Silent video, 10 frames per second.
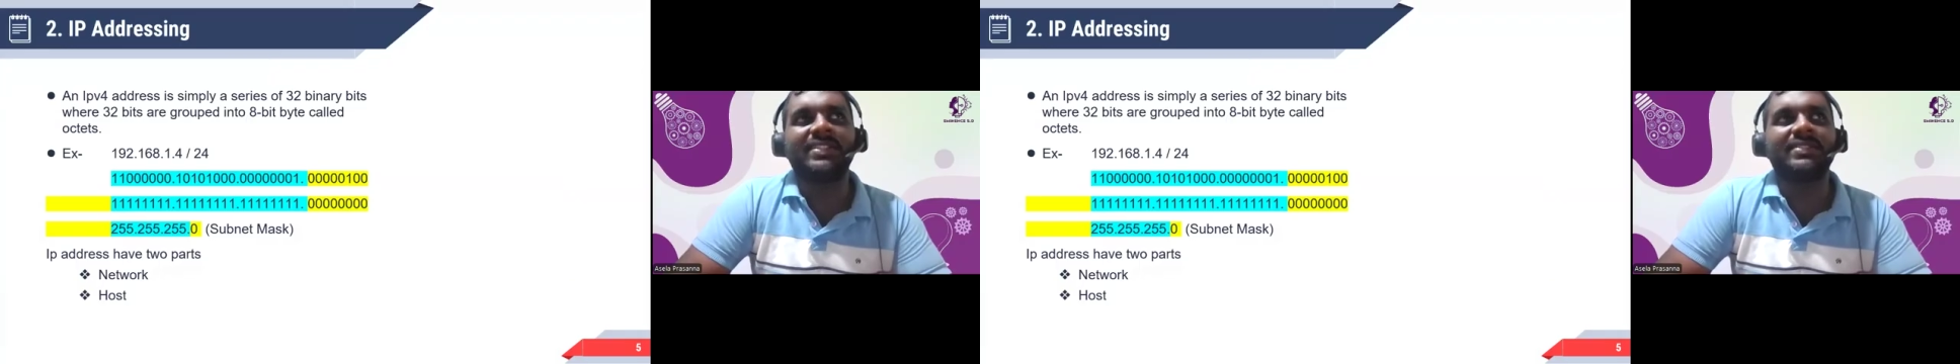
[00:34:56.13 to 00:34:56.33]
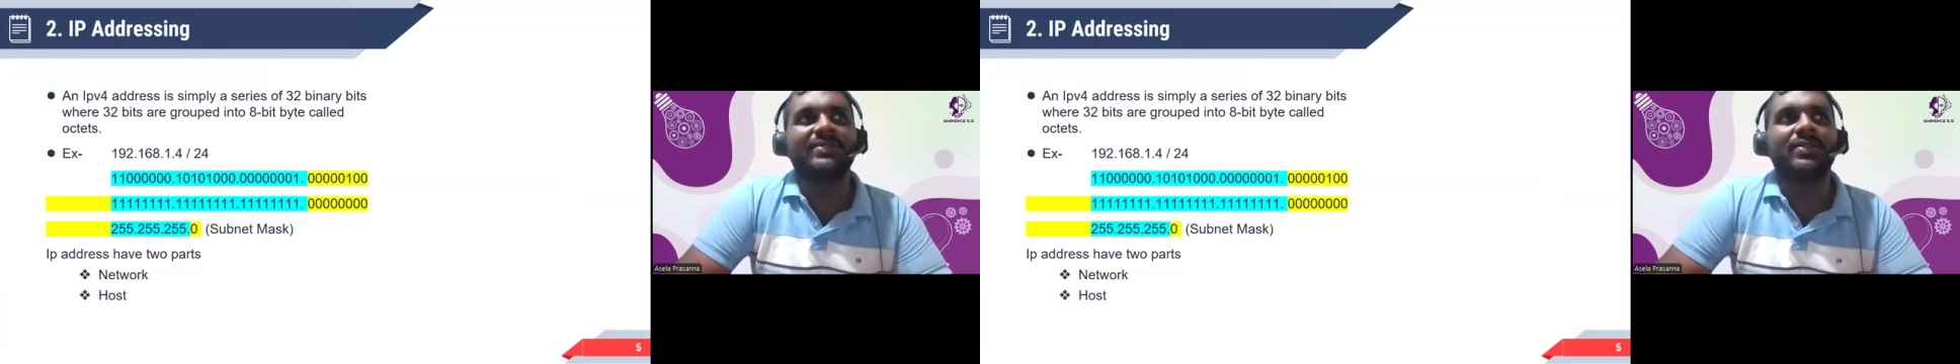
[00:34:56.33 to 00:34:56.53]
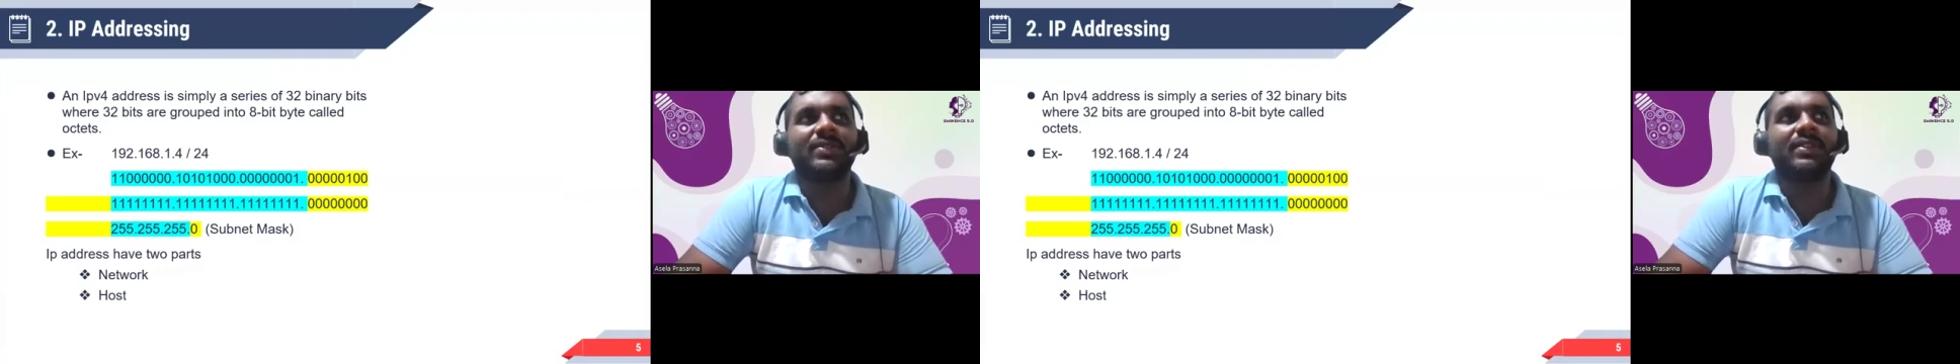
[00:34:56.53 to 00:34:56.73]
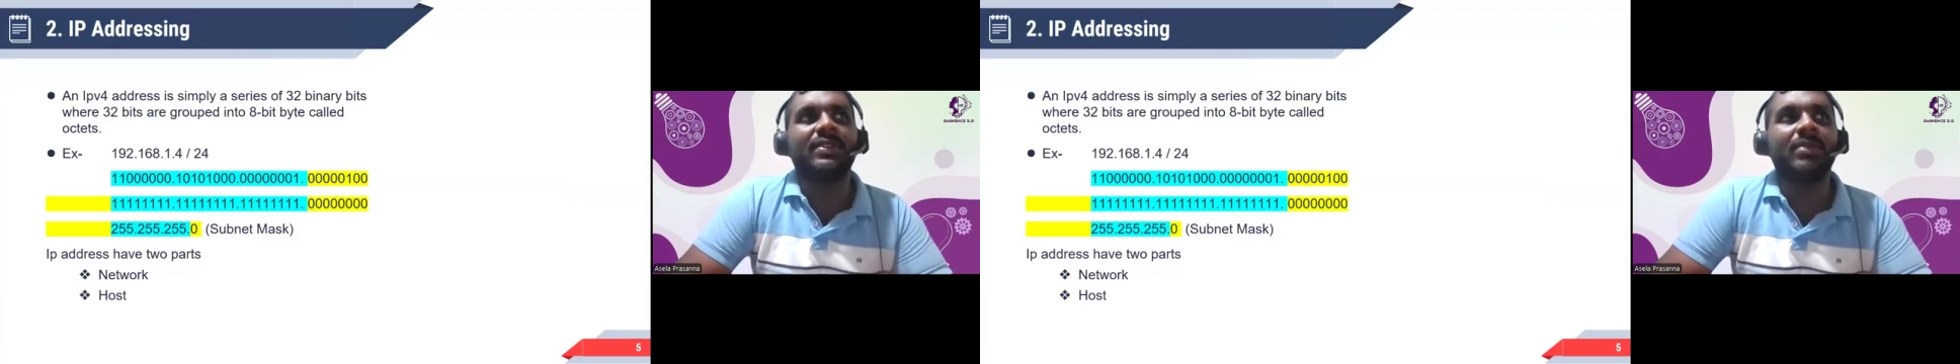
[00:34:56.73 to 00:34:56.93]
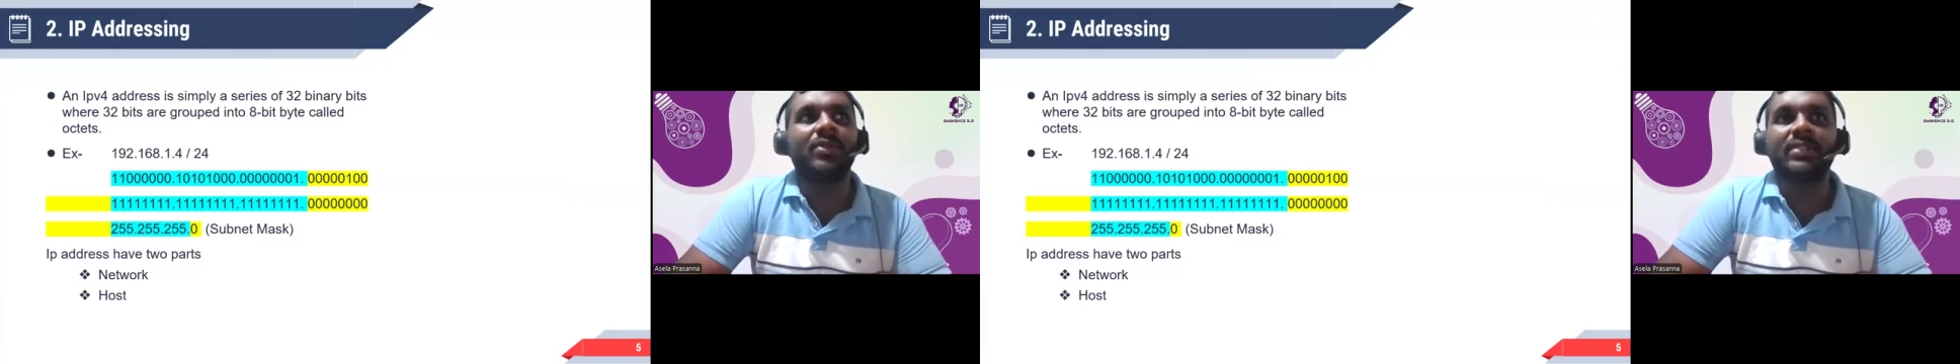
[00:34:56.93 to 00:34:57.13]
So
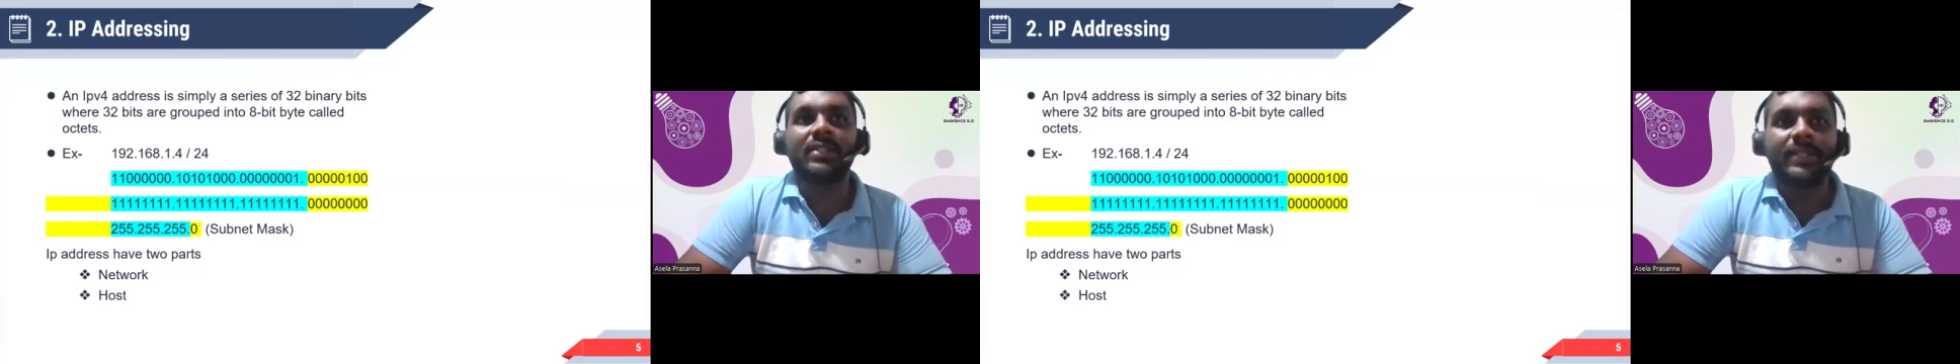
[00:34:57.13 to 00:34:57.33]
about